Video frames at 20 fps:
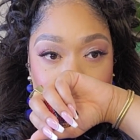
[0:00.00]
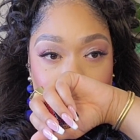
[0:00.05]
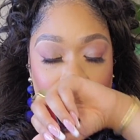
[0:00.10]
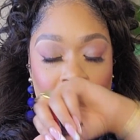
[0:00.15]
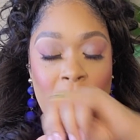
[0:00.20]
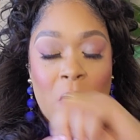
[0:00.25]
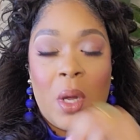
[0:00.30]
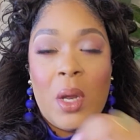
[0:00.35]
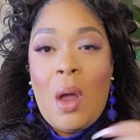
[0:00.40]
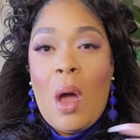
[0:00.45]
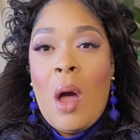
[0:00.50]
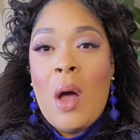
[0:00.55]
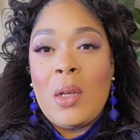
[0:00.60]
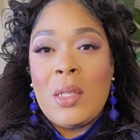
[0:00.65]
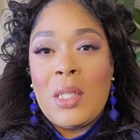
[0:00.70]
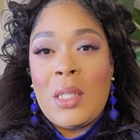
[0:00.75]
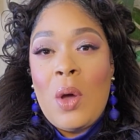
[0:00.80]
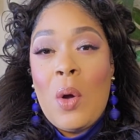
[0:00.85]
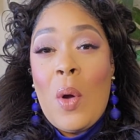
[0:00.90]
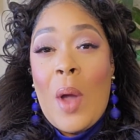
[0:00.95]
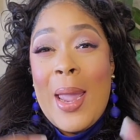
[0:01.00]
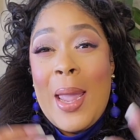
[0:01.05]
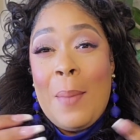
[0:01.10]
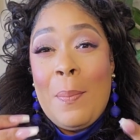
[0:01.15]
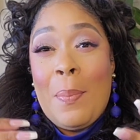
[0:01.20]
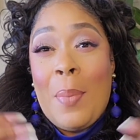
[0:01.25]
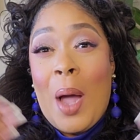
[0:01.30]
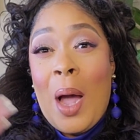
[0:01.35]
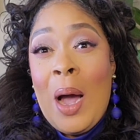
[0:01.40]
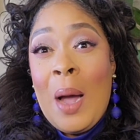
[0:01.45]
You can also
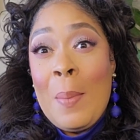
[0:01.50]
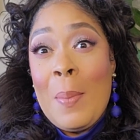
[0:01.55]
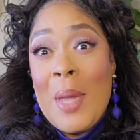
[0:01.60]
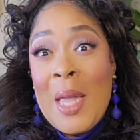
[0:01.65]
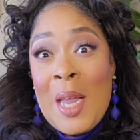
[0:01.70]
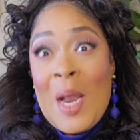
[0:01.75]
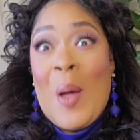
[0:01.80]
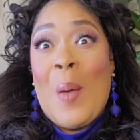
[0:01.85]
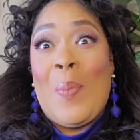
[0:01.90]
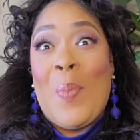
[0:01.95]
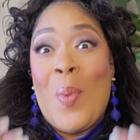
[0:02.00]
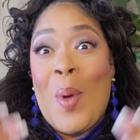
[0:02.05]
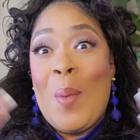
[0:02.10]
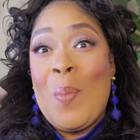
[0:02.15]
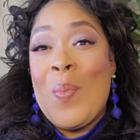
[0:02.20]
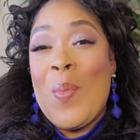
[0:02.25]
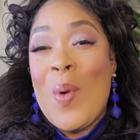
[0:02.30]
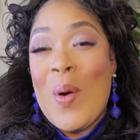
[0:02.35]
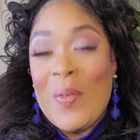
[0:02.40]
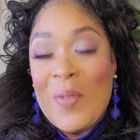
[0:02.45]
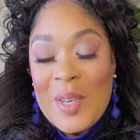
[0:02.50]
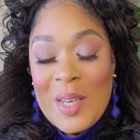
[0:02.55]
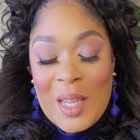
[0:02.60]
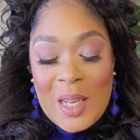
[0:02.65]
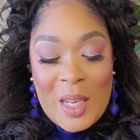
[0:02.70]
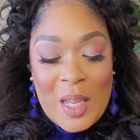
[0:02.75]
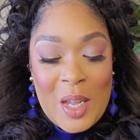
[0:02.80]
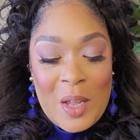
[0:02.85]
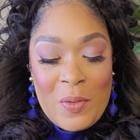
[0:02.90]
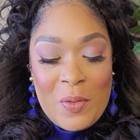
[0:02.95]
amp it up with more
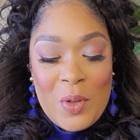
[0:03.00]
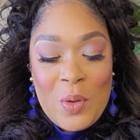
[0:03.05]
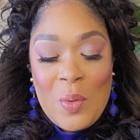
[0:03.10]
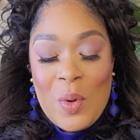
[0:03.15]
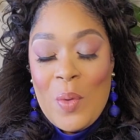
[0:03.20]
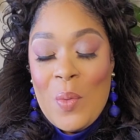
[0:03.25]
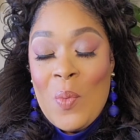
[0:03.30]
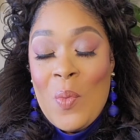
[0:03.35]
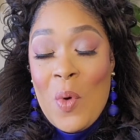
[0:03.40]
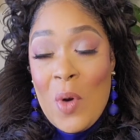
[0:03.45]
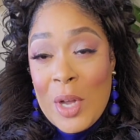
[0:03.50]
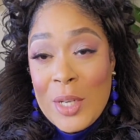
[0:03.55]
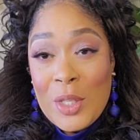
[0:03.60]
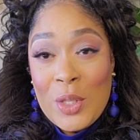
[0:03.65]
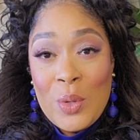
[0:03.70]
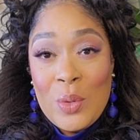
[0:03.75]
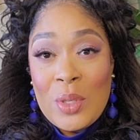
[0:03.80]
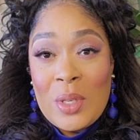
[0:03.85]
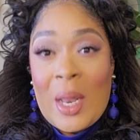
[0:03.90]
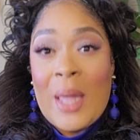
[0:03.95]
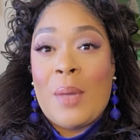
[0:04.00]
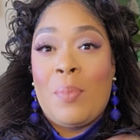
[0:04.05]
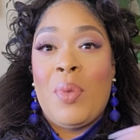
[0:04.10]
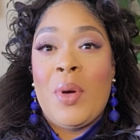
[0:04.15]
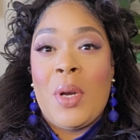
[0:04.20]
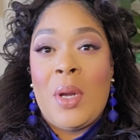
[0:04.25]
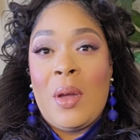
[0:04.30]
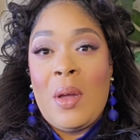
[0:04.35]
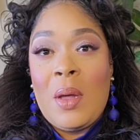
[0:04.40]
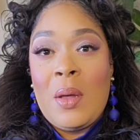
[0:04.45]
vanilla if you would want to, like
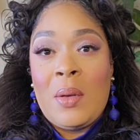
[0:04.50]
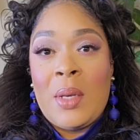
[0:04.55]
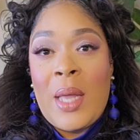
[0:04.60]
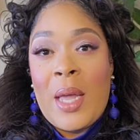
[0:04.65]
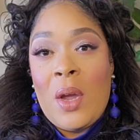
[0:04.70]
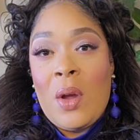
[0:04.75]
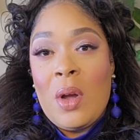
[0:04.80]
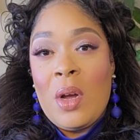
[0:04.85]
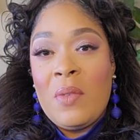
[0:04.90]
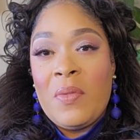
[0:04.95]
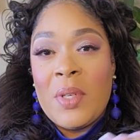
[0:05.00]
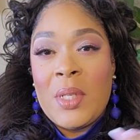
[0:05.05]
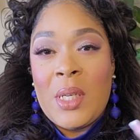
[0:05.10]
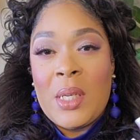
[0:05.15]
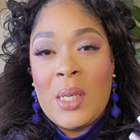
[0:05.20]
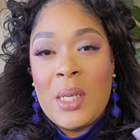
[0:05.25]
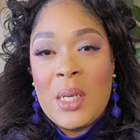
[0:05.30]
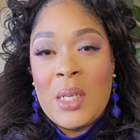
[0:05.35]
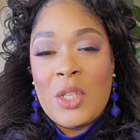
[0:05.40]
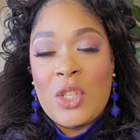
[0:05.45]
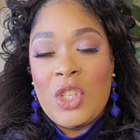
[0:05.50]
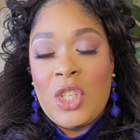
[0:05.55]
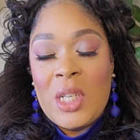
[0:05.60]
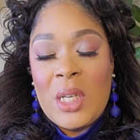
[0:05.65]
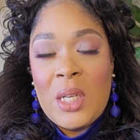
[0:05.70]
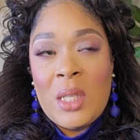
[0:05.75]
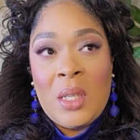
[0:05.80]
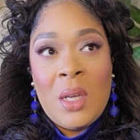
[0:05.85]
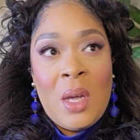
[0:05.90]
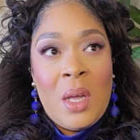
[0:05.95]
put a layer of vanilla
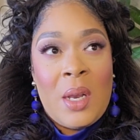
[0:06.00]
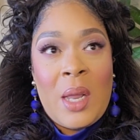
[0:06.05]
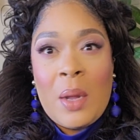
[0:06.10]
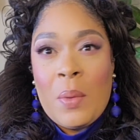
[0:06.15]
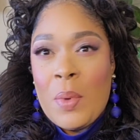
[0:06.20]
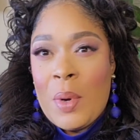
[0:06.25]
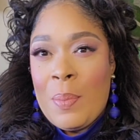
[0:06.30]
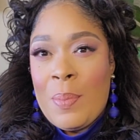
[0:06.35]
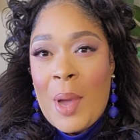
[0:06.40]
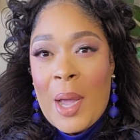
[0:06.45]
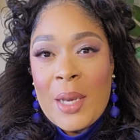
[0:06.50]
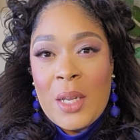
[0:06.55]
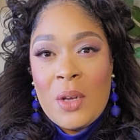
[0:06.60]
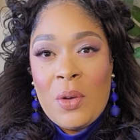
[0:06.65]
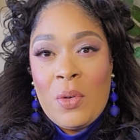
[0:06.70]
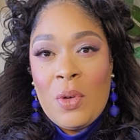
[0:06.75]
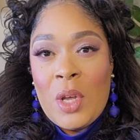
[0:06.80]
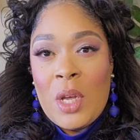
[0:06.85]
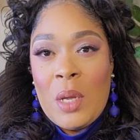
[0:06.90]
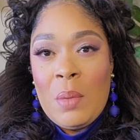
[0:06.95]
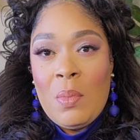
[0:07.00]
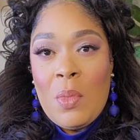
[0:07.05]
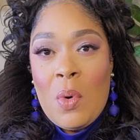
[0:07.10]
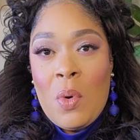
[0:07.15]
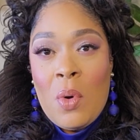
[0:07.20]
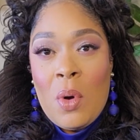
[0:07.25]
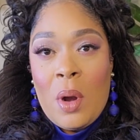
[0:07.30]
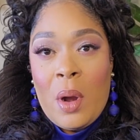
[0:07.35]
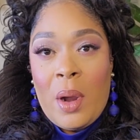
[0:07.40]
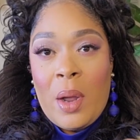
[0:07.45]
underneath, like with a body cream
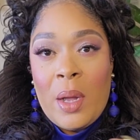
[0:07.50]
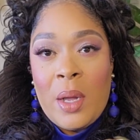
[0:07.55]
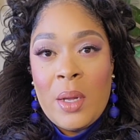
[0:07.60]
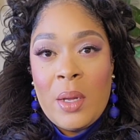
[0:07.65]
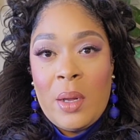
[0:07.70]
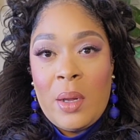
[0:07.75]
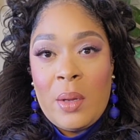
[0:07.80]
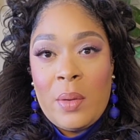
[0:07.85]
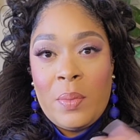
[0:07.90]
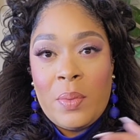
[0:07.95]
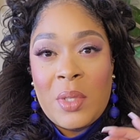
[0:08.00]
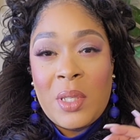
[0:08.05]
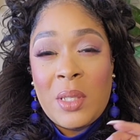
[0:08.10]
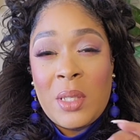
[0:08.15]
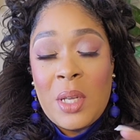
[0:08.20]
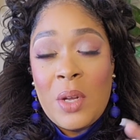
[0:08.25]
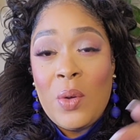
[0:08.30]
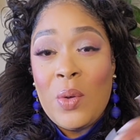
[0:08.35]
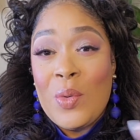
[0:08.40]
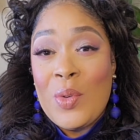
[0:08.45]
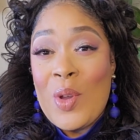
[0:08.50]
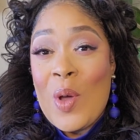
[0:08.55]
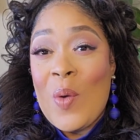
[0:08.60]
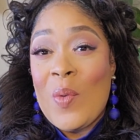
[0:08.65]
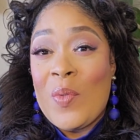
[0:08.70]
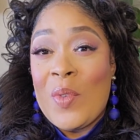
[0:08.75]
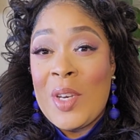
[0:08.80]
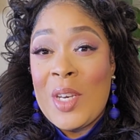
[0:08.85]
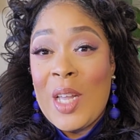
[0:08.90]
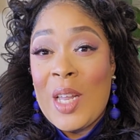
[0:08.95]
or a single
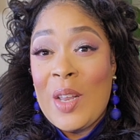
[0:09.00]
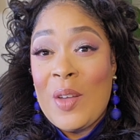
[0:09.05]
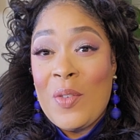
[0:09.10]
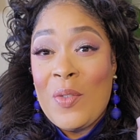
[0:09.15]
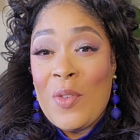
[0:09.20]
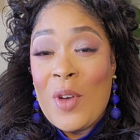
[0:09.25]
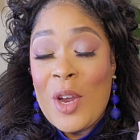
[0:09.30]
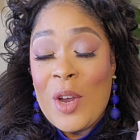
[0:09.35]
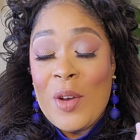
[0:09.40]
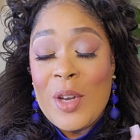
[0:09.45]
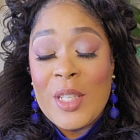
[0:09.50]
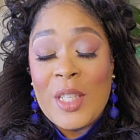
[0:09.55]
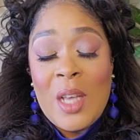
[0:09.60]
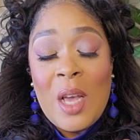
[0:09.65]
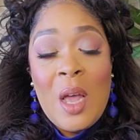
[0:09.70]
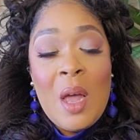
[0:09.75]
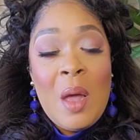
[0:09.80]
note vanilla fragrance.